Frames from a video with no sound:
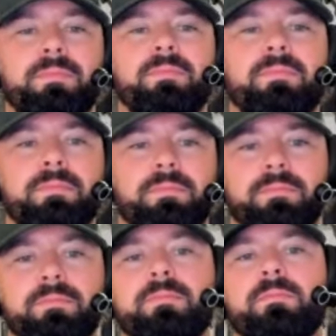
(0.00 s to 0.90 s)

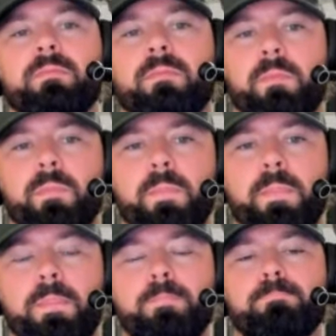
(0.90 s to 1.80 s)

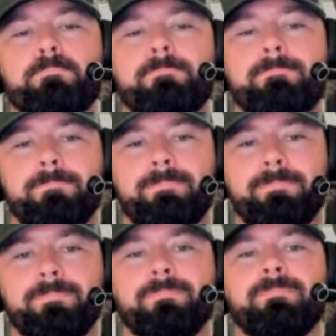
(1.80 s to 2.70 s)

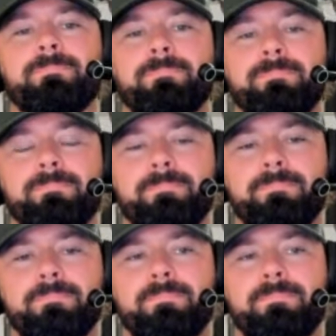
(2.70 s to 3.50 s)
This person isn't speaking.